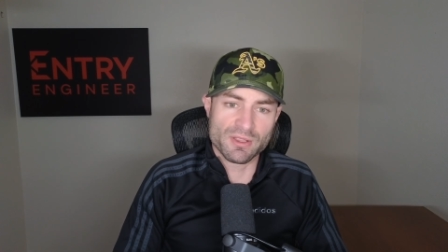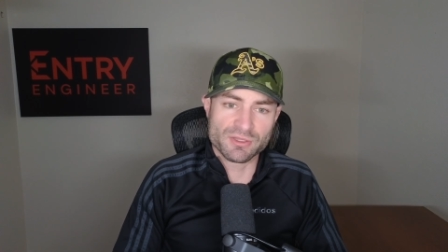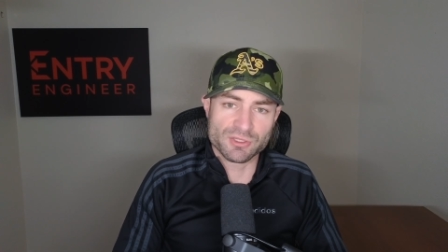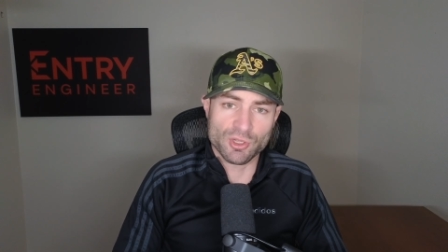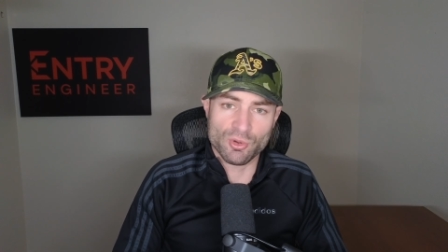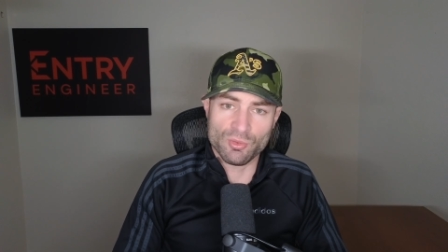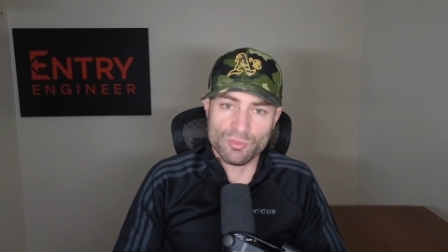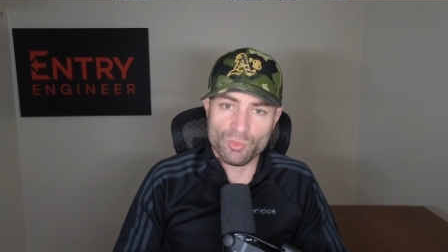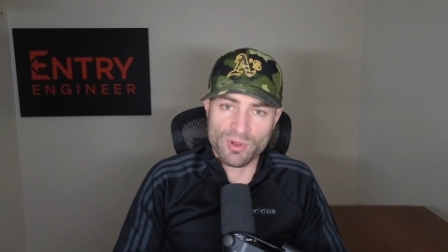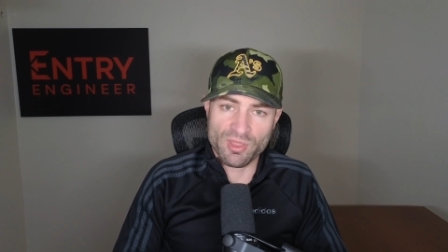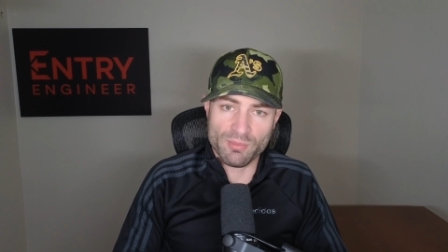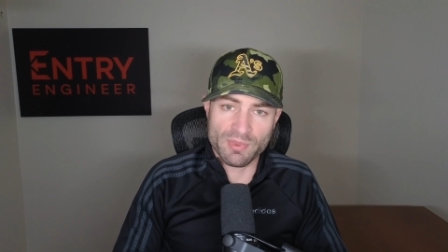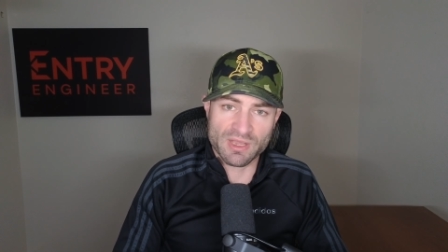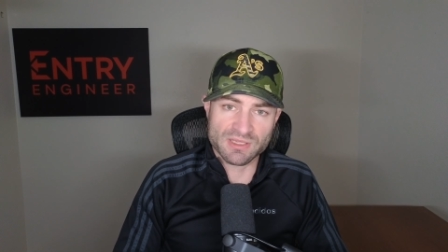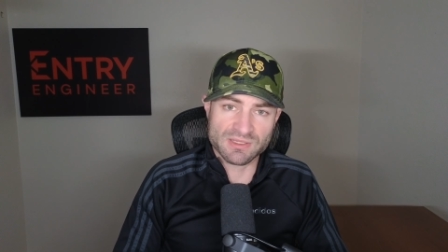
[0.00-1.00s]
So, one of
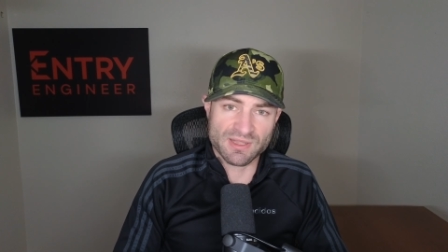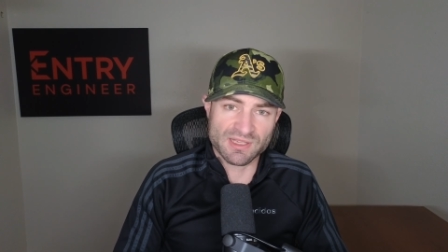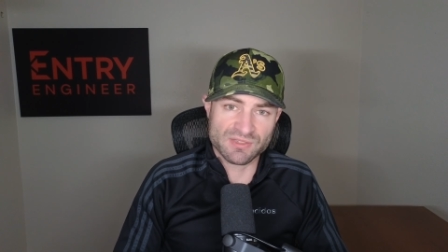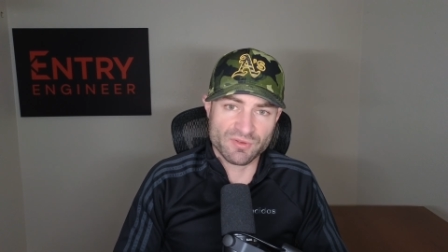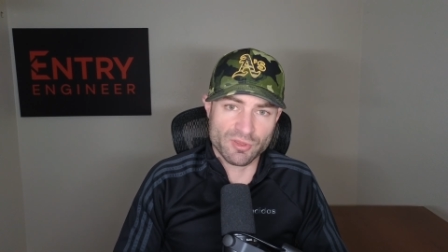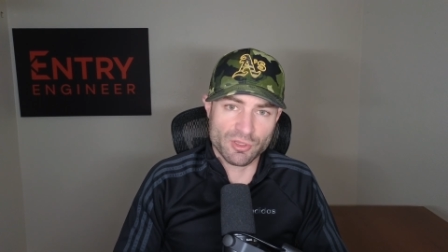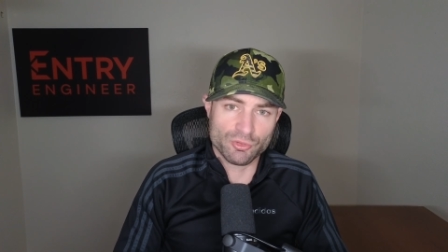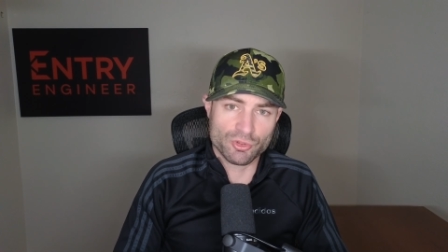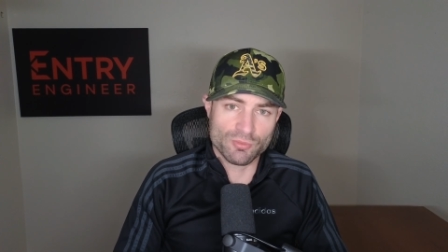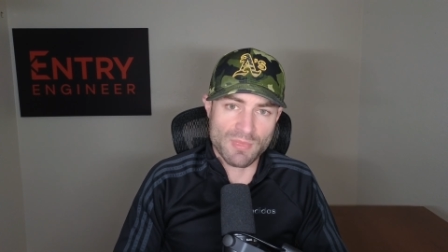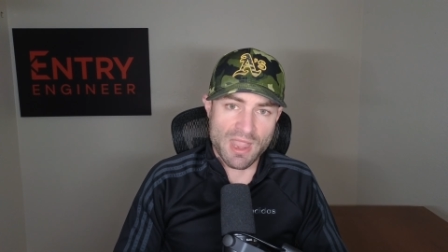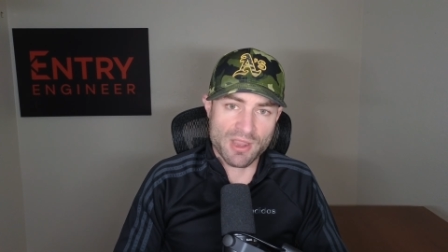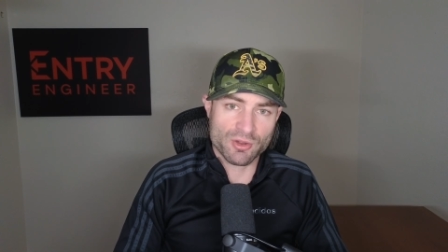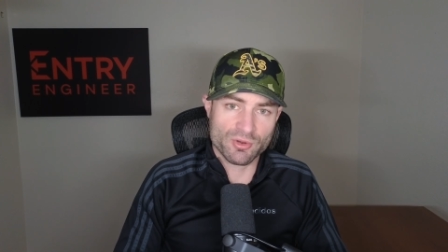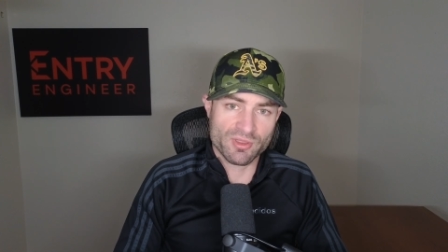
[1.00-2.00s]
the biggest things for the
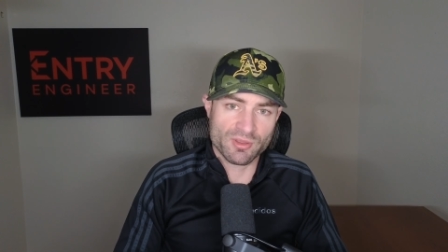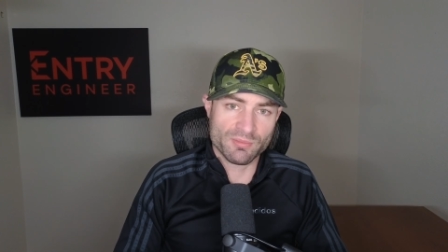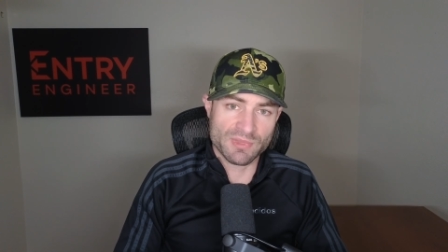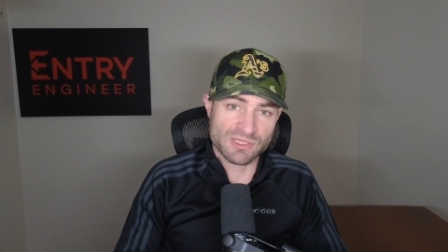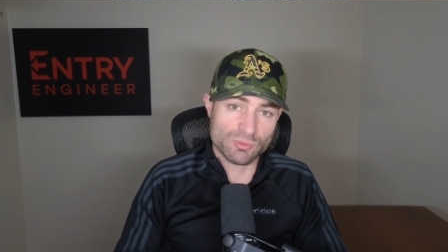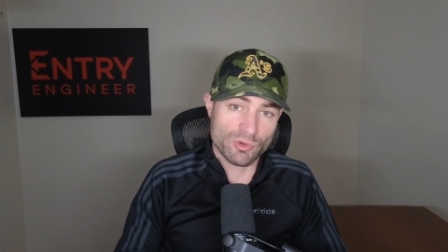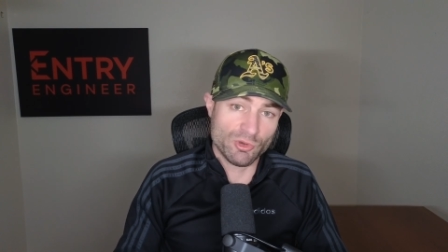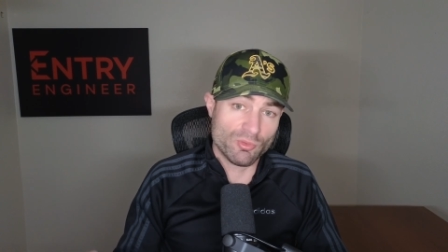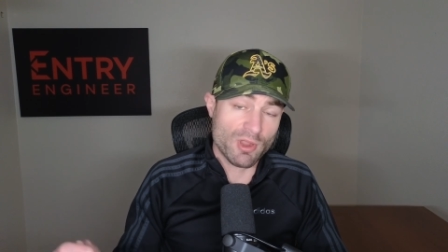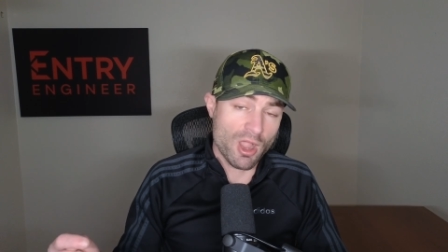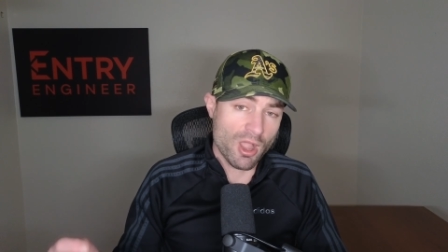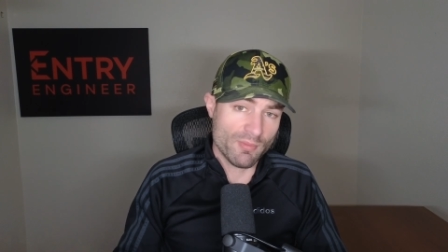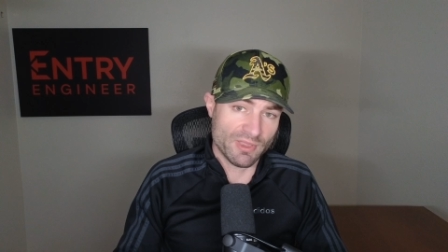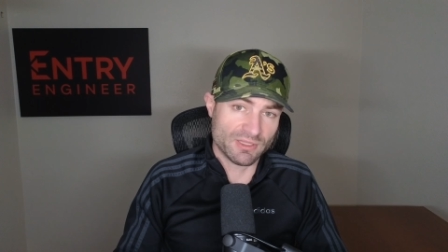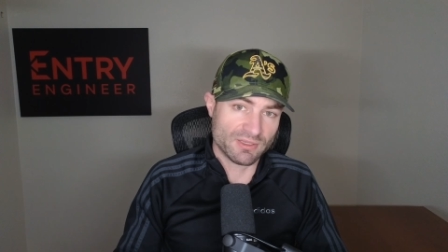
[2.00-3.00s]
YouTube algorithm is when you
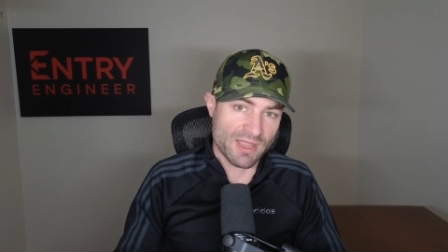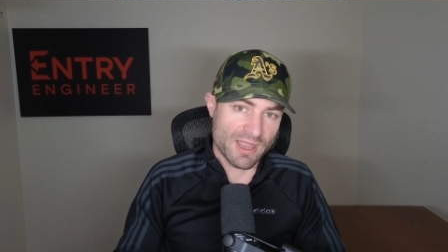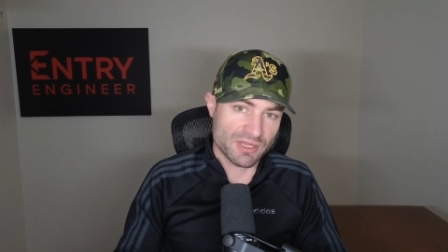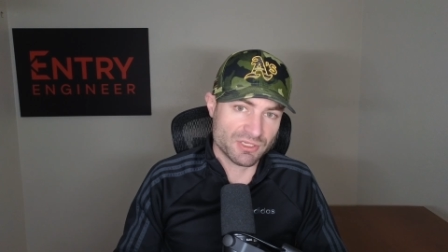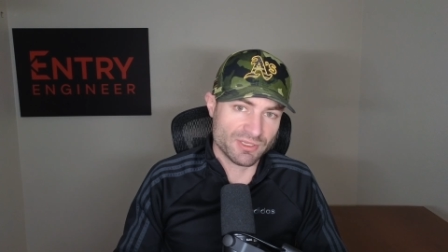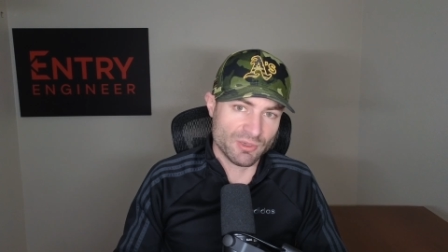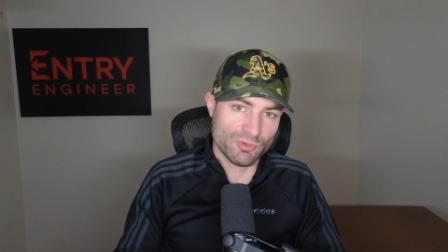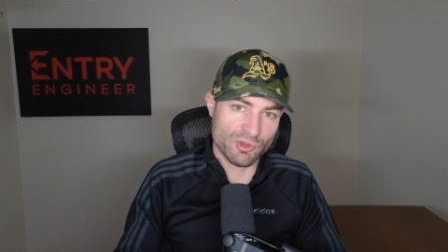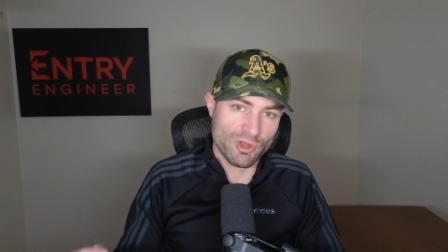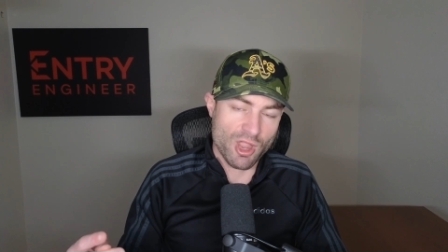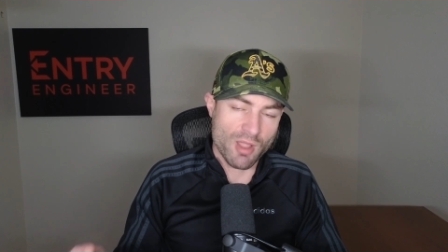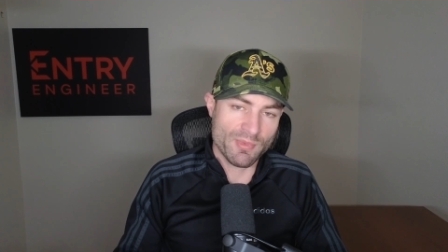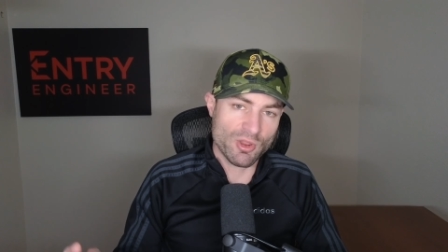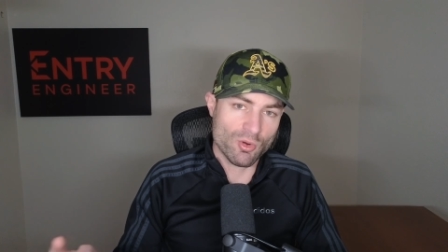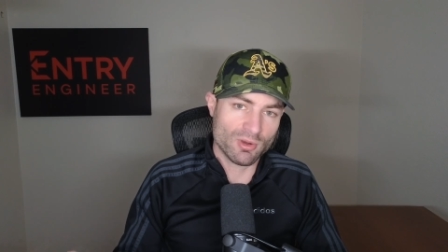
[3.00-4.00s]
comment, actually. When you
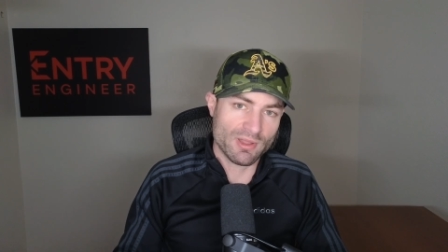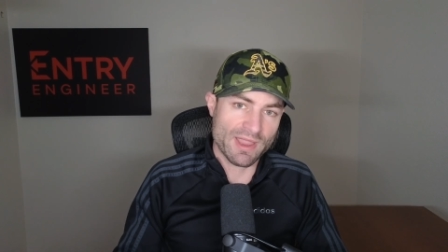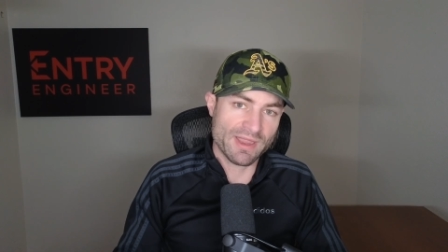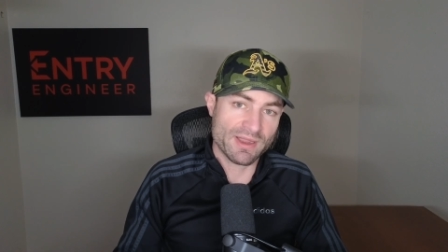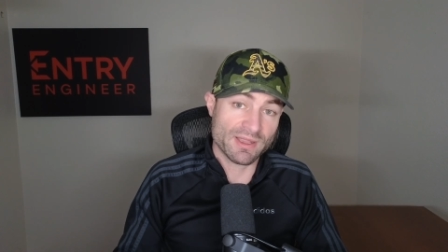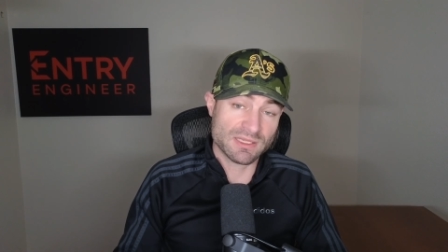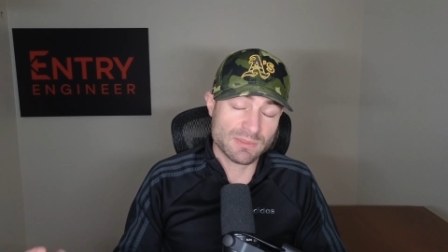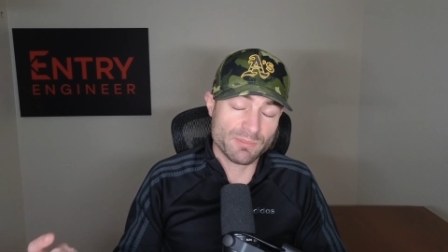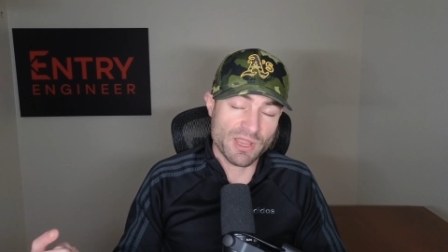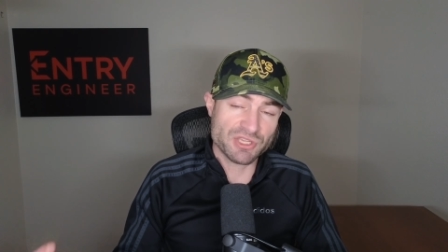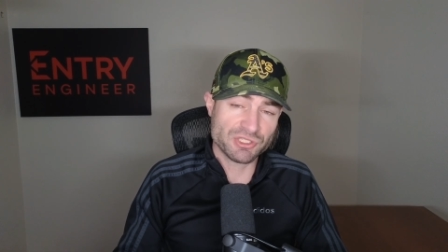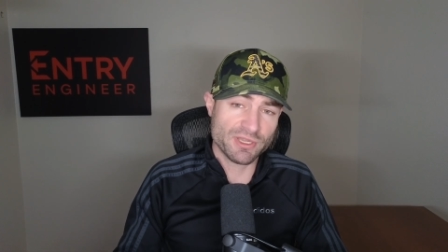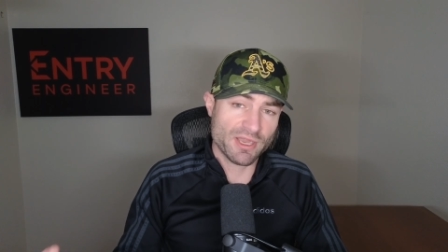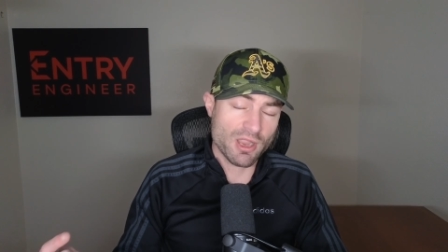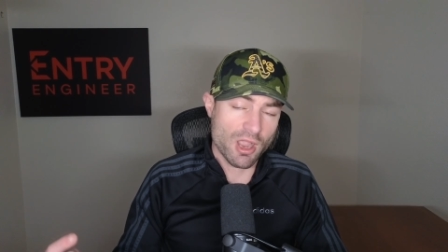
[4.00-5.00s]
comment or like,
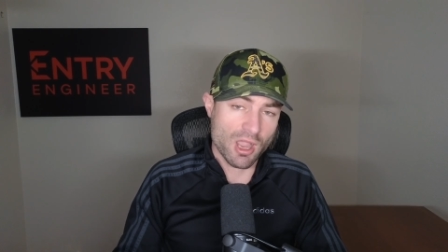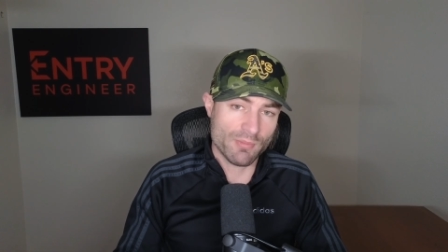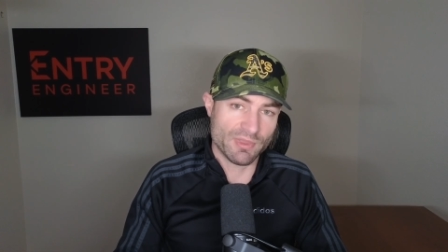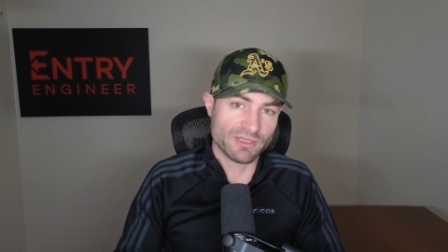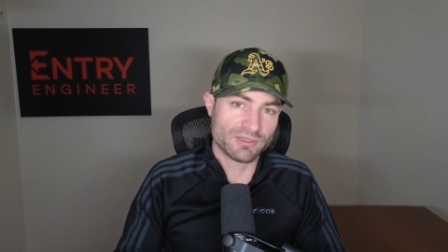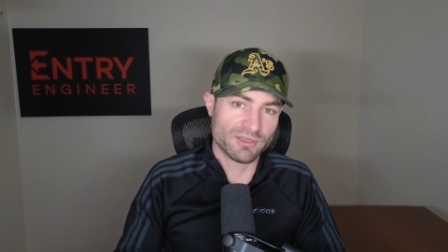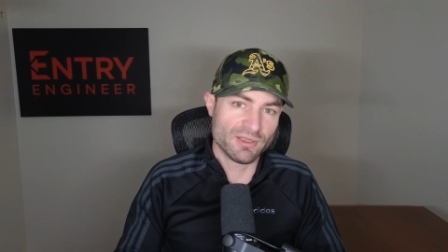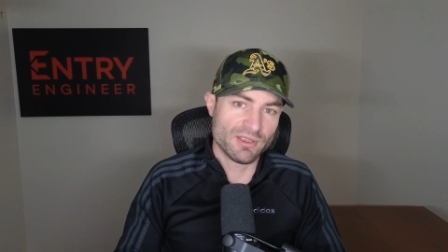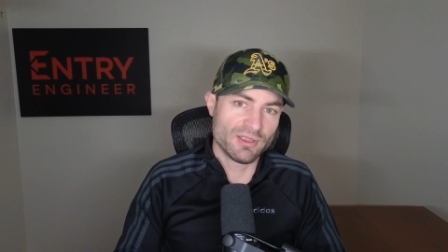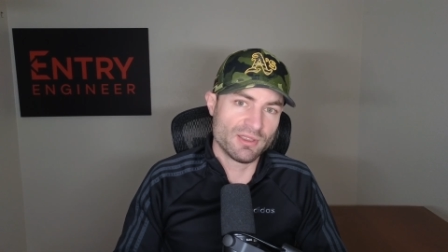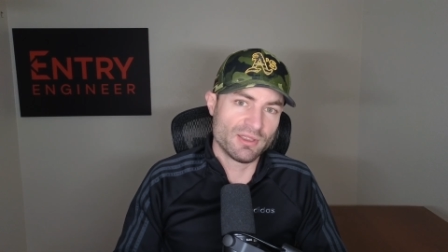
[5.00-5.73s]
especially comment,